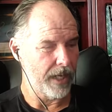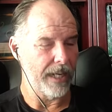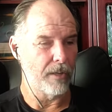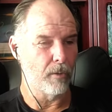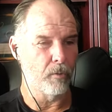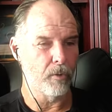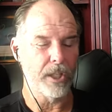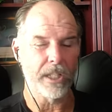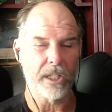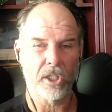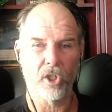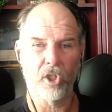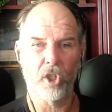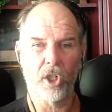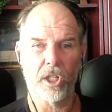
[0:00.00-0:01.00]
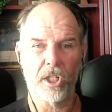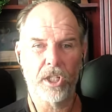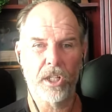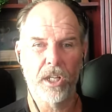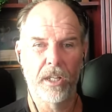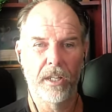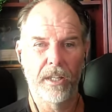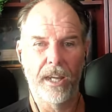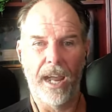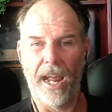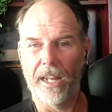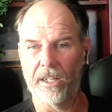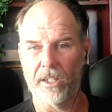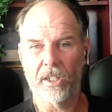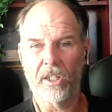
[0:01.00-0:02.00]
And I don't think it's just
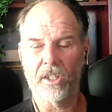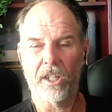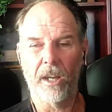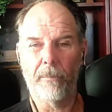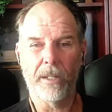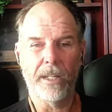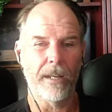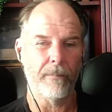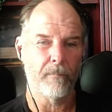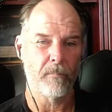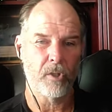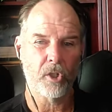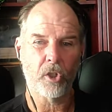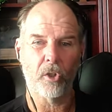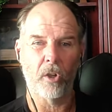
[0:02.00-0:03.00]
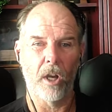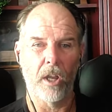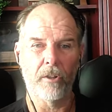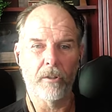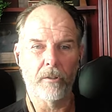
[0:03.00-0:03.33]
Alex's company. I'm sure